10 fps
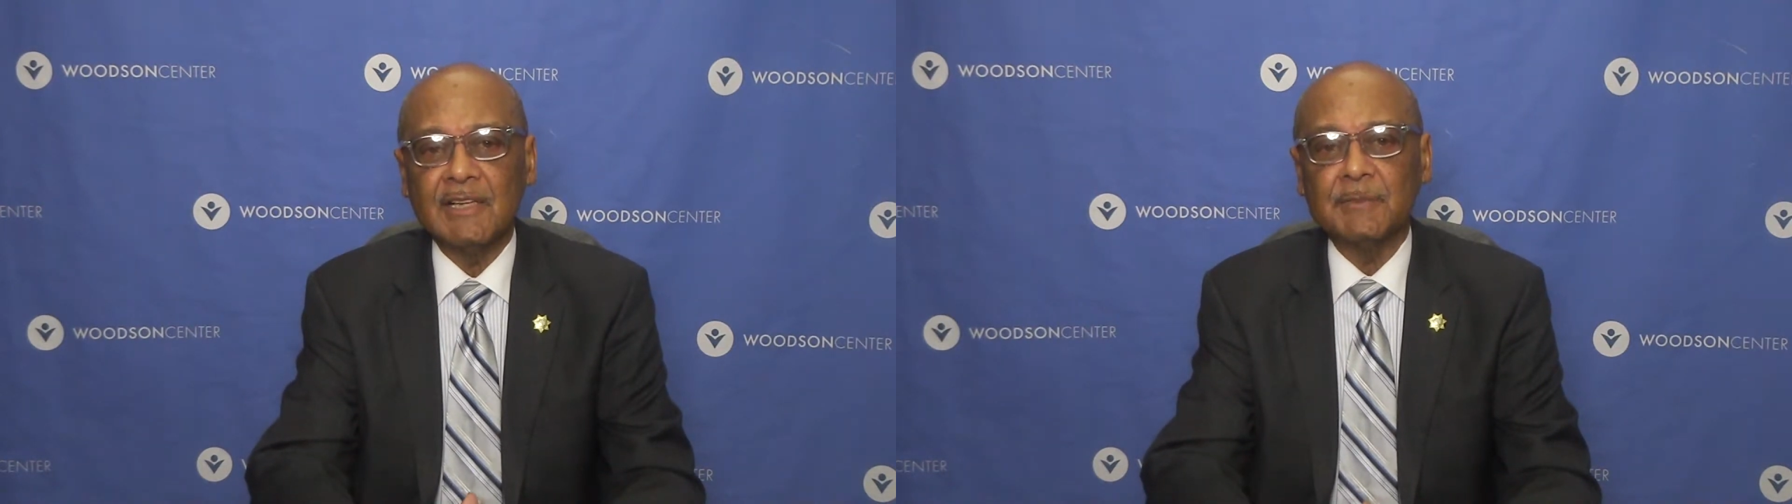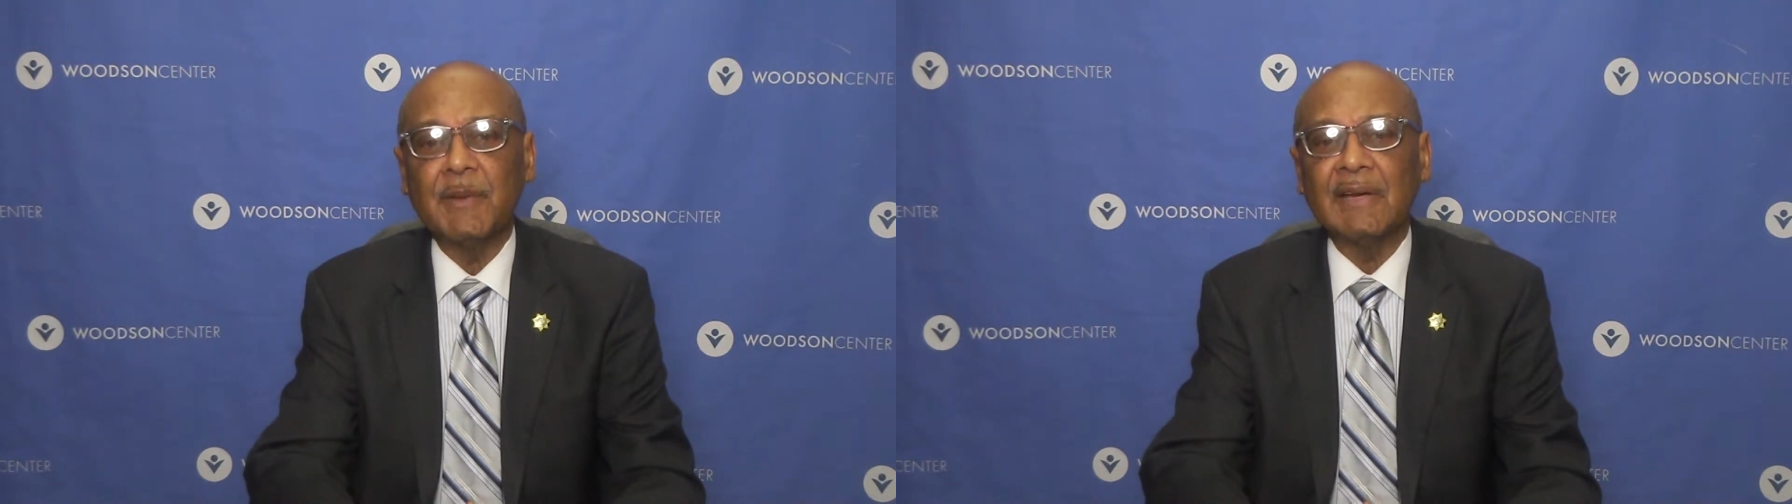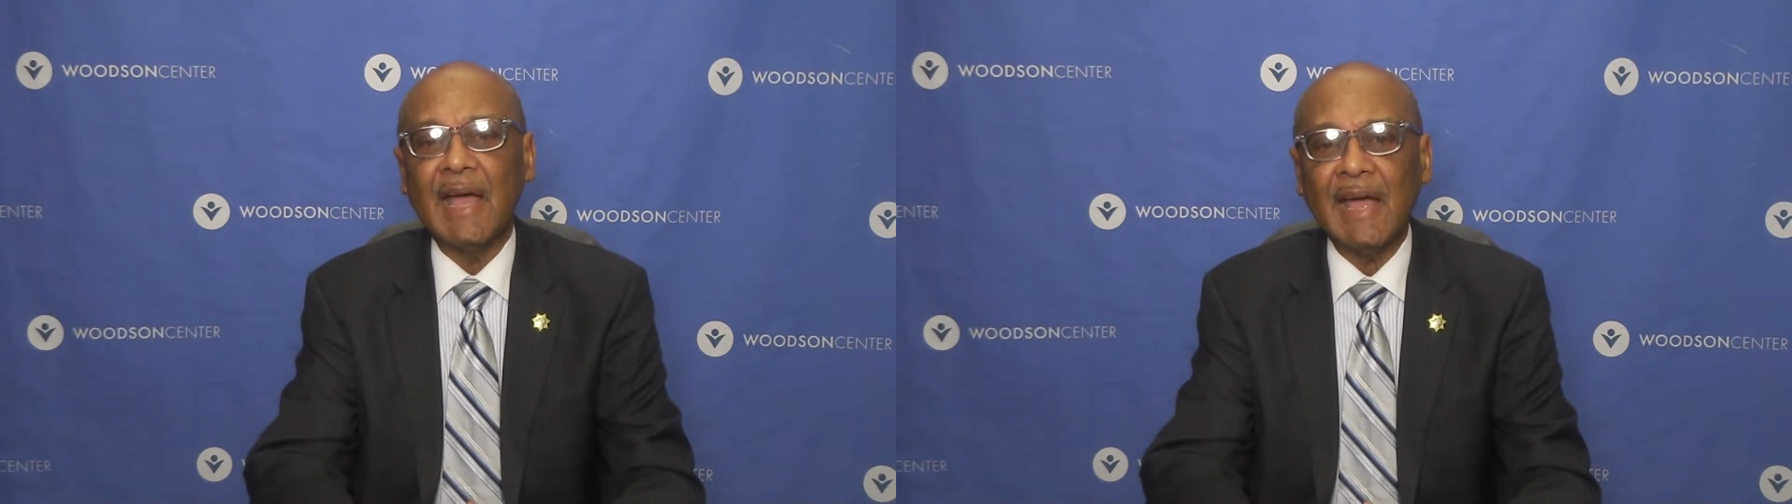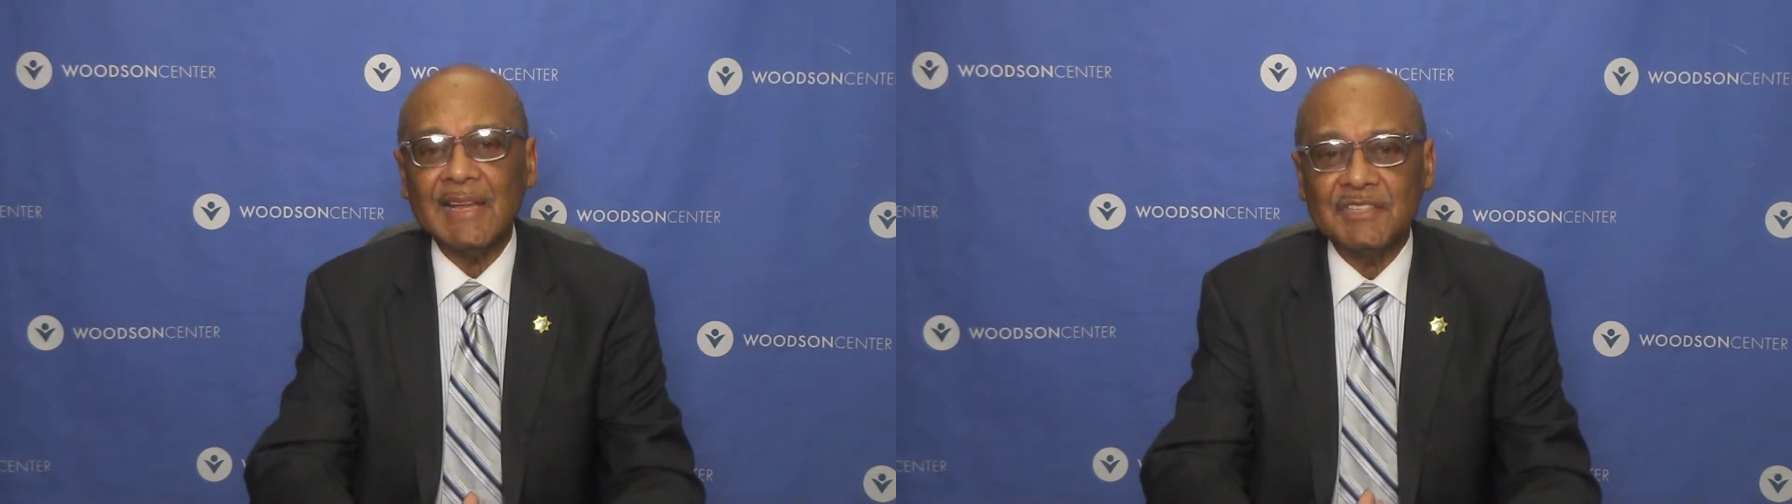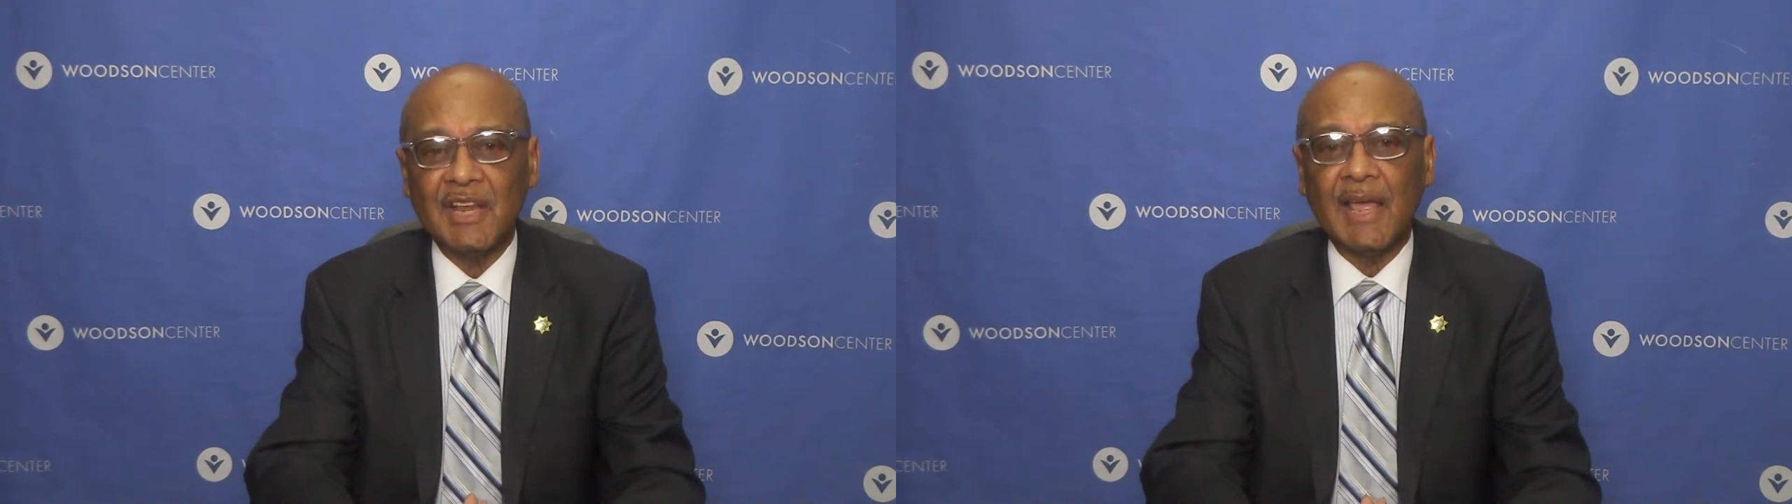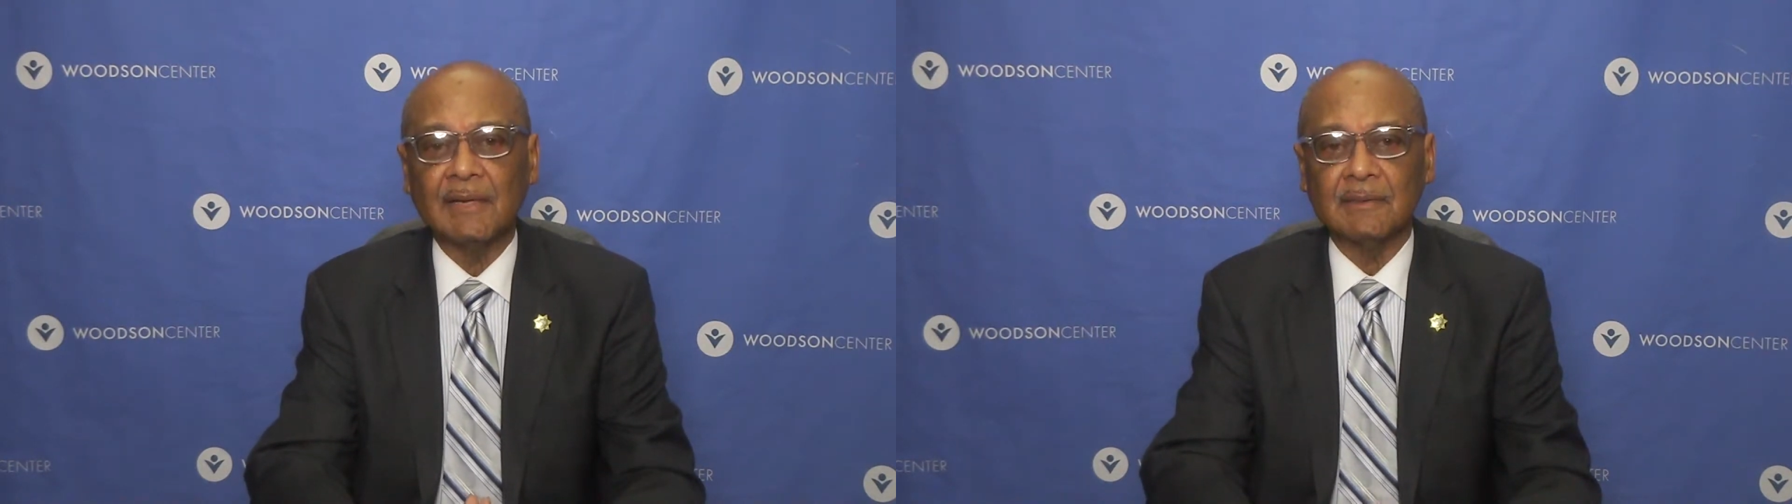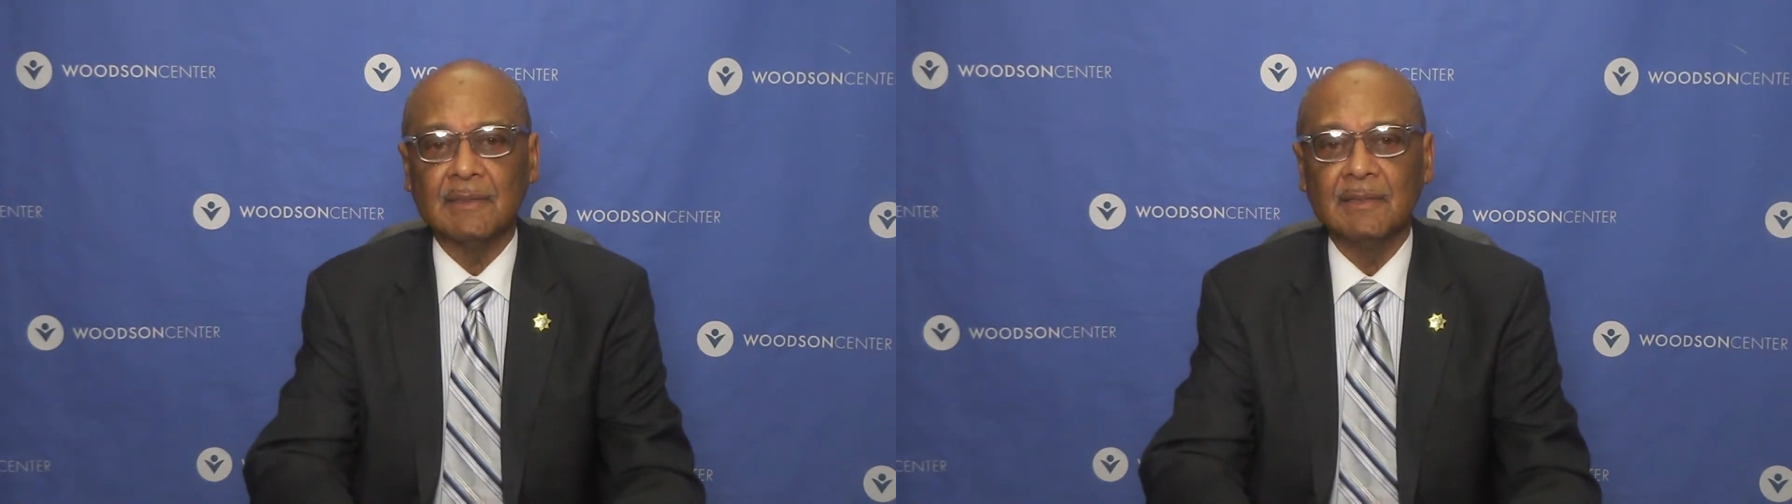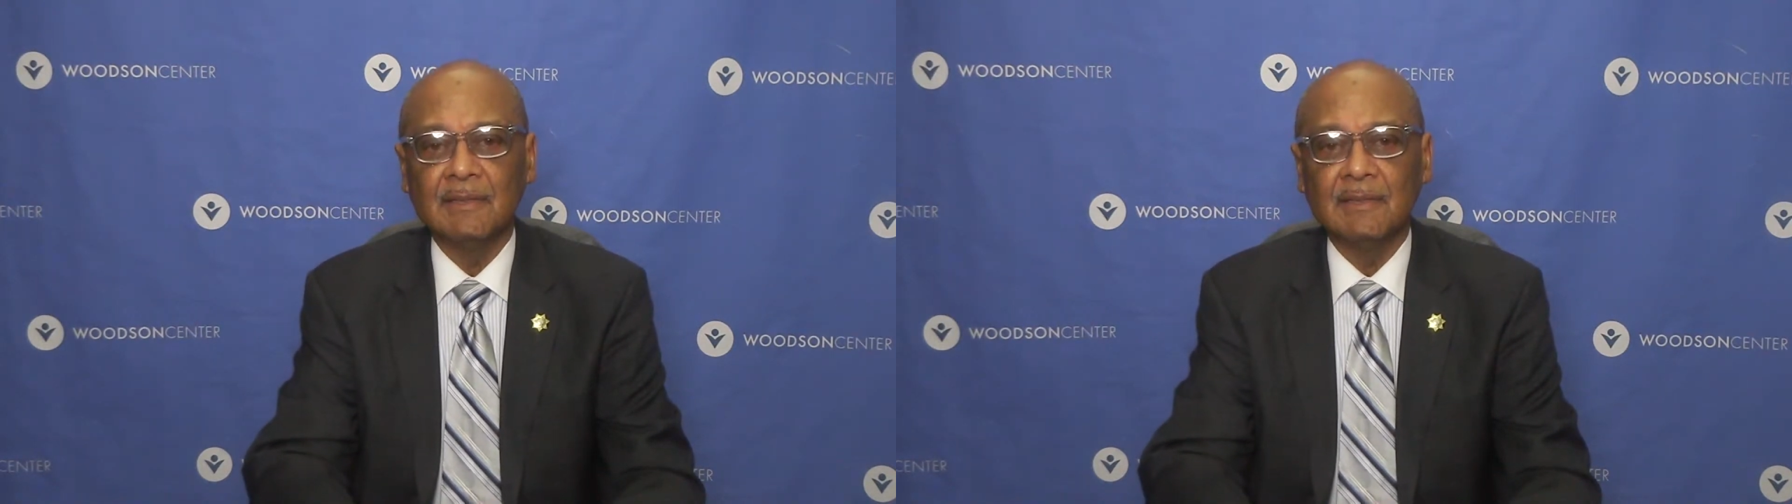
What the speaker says: has been hijacked